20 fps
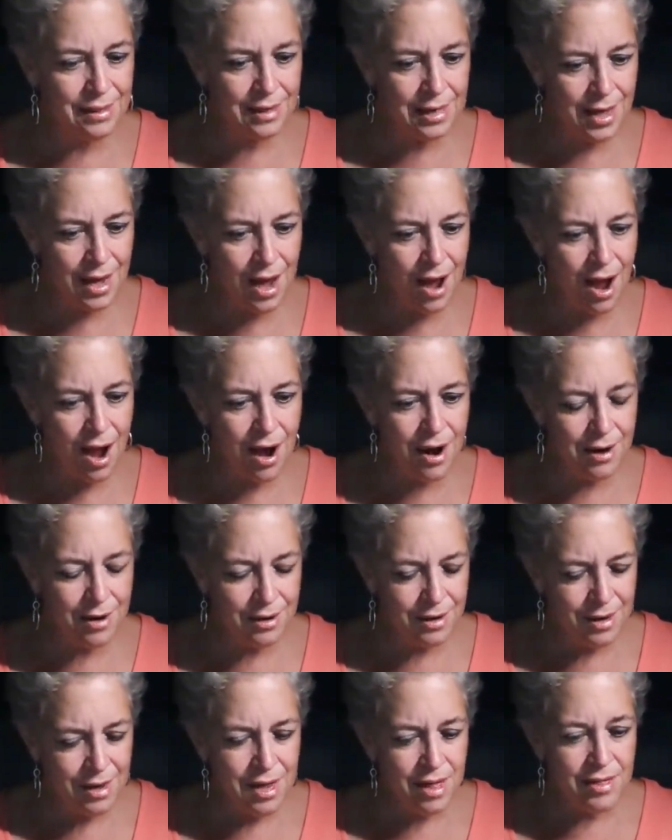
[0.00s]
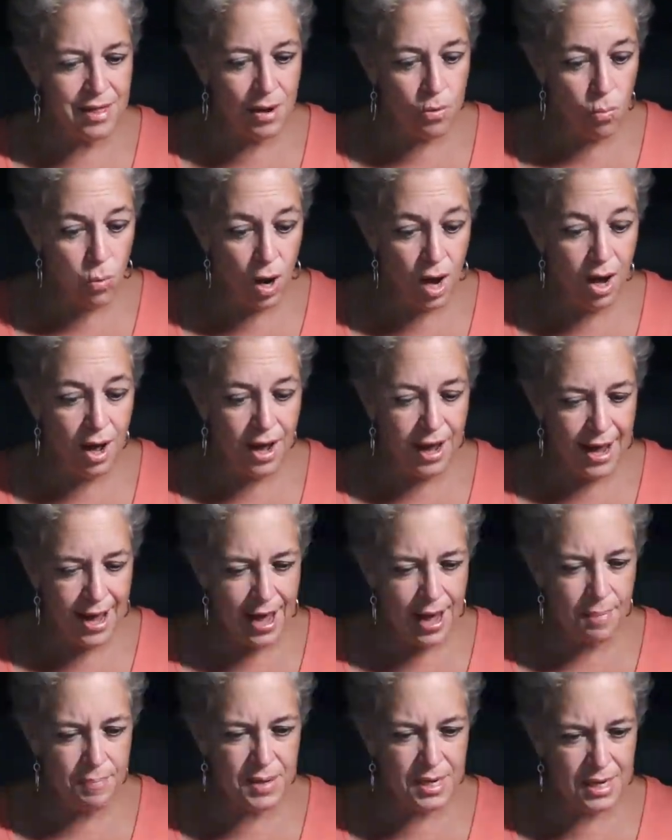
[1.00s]
They are. They want
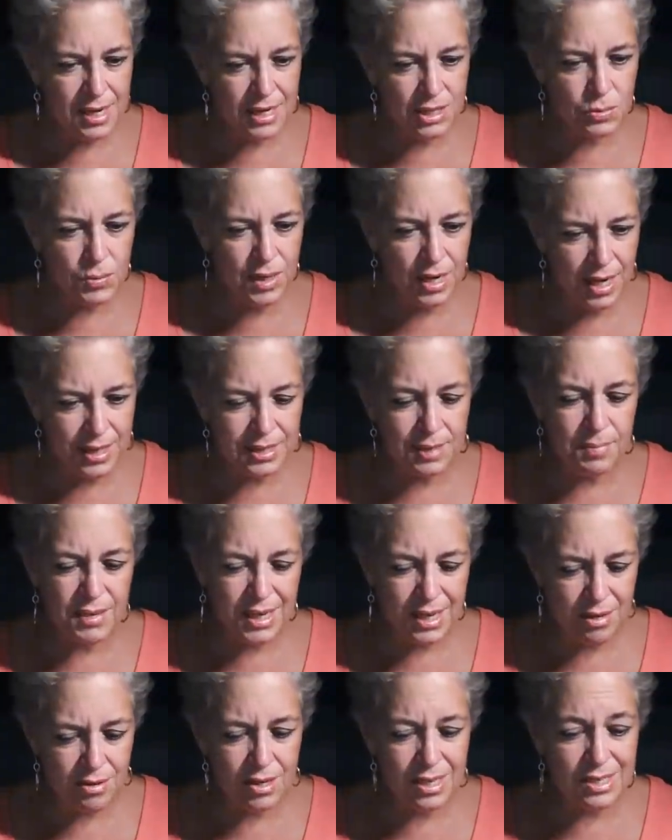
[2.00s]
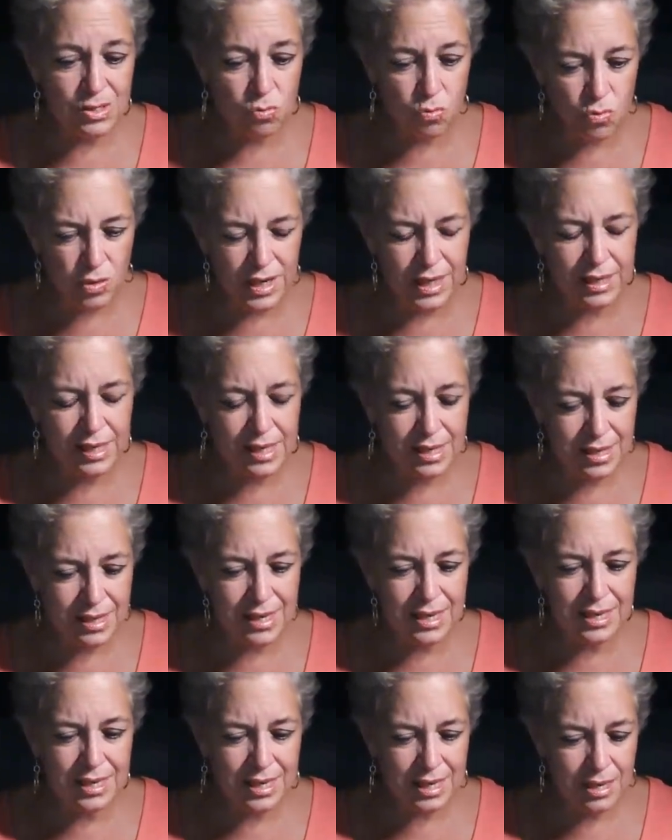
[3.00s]
happiness. We got somebody here that is really
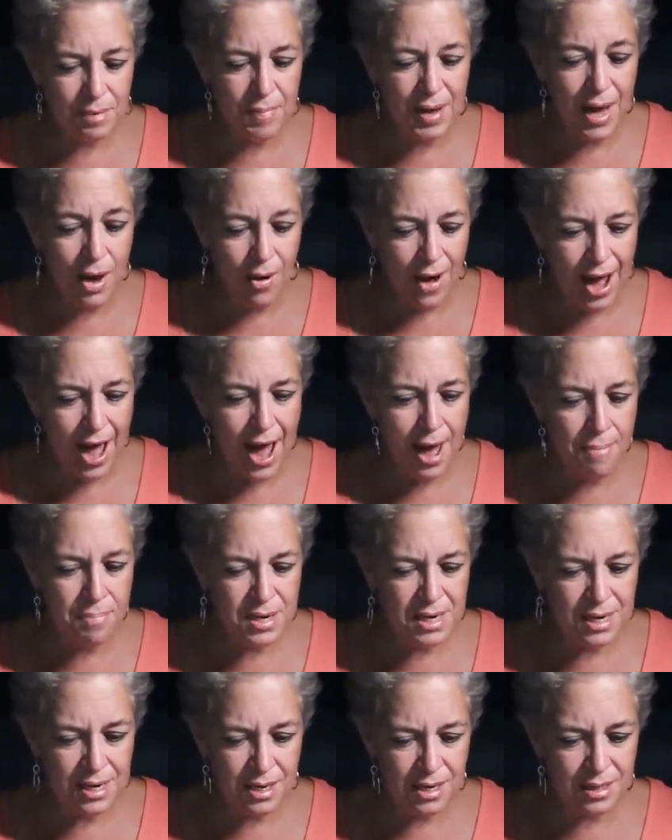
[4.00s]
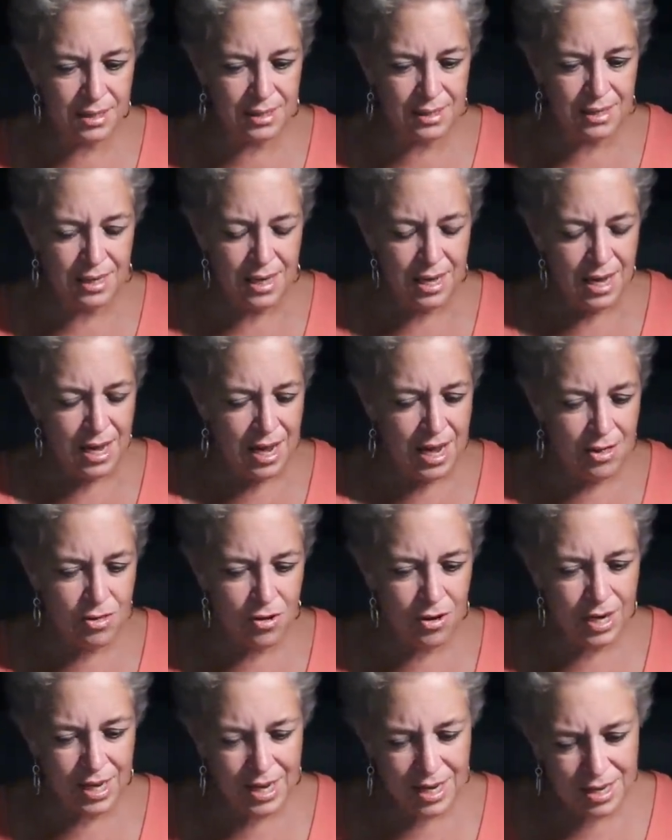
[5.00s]
thinking about happiness, and
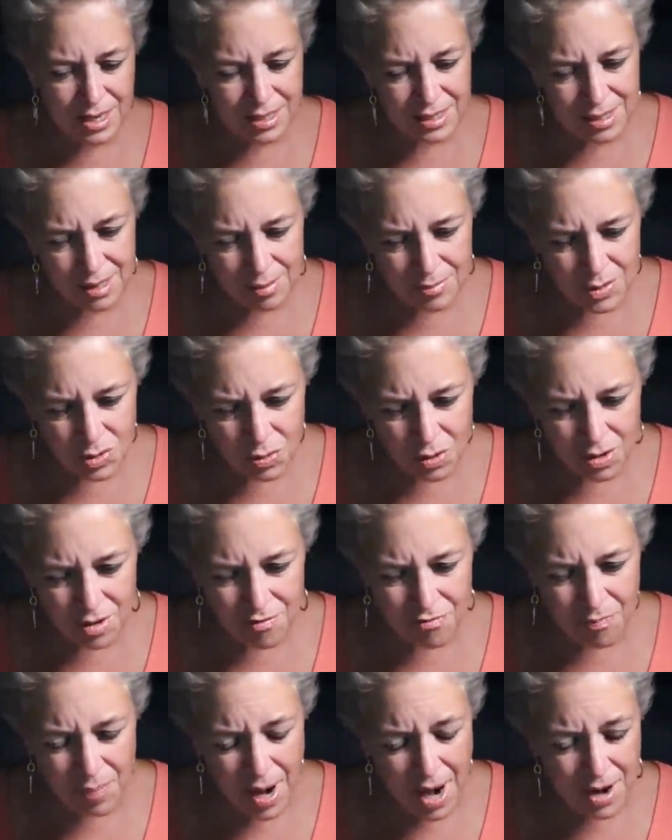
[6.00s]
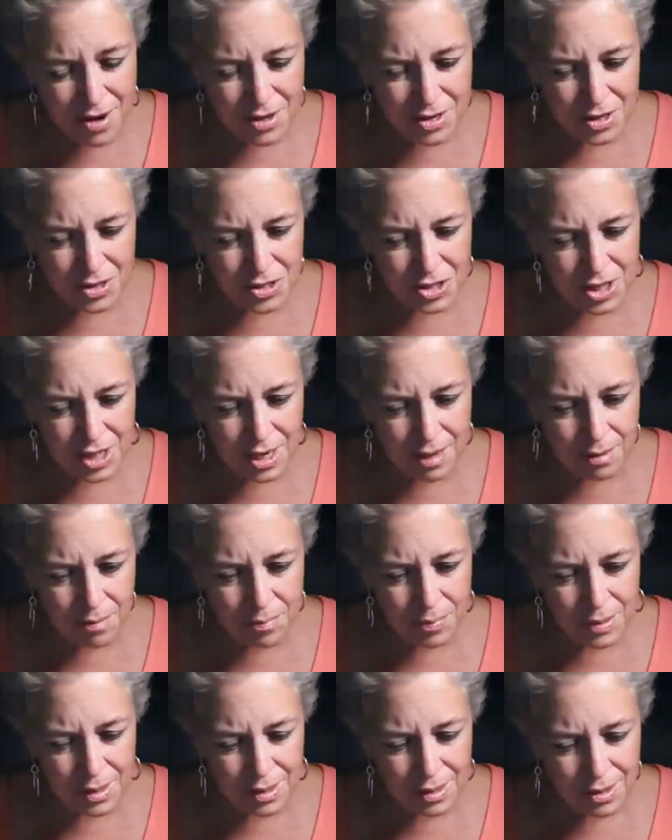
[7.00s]
they're in some sort of
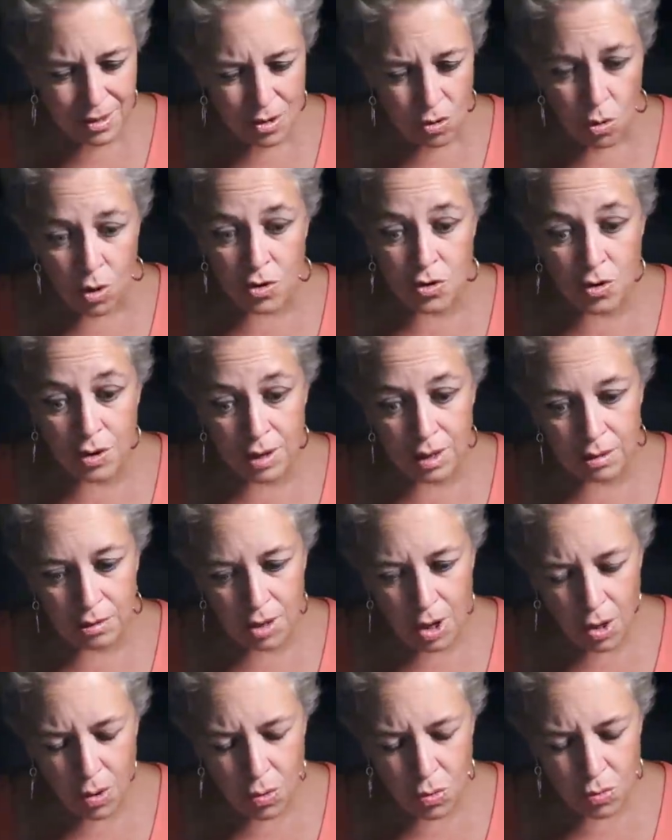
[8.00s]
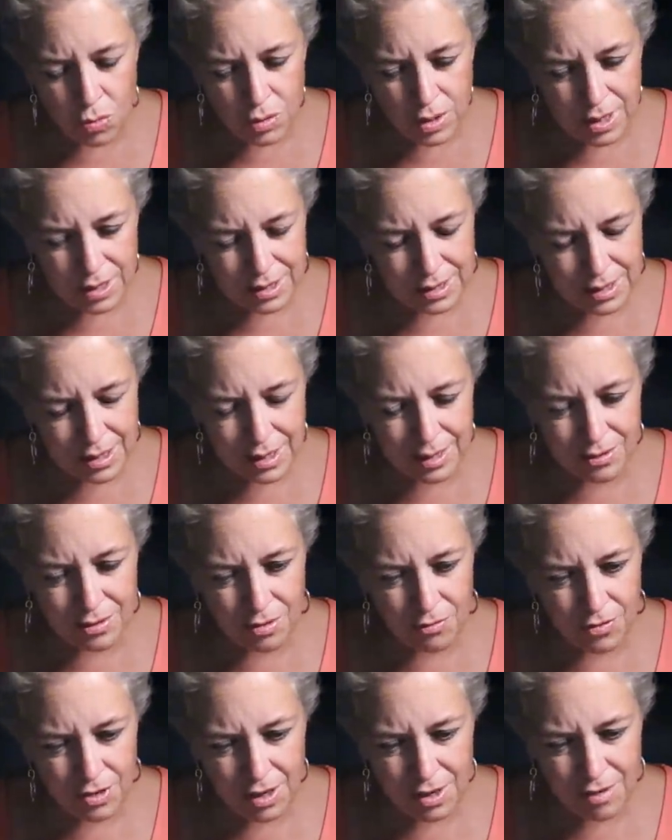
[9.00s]
partnership, or they're alone. It's like
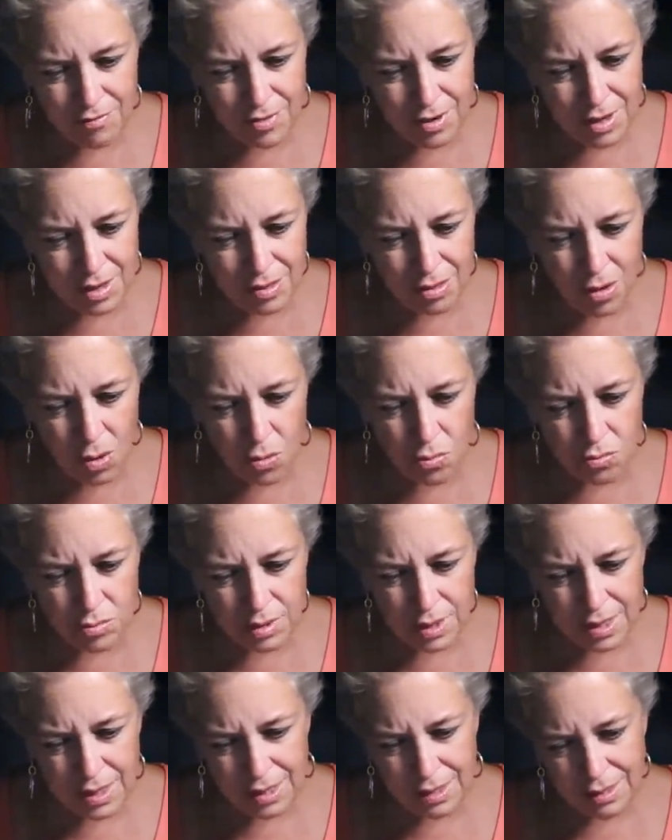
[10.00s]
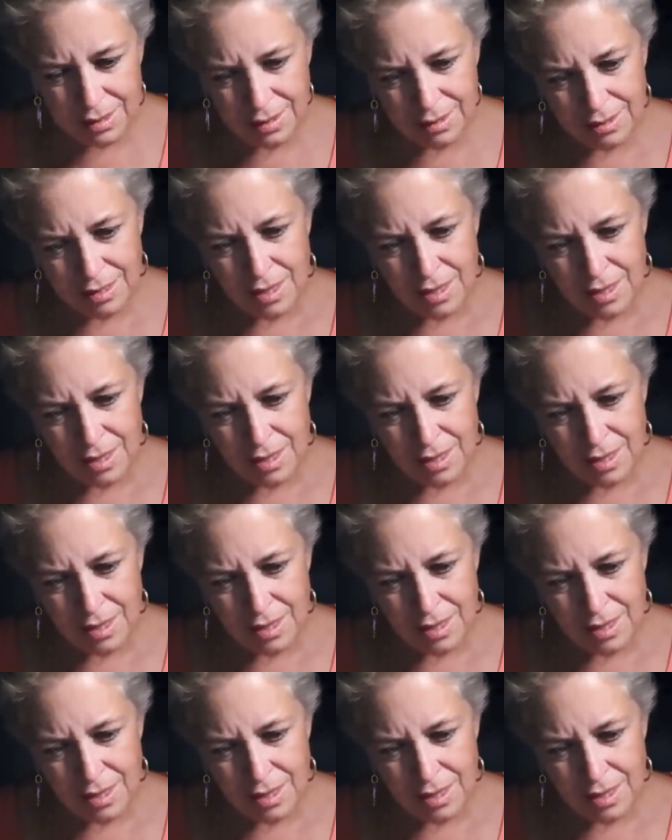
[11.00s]
they're very, very lonely.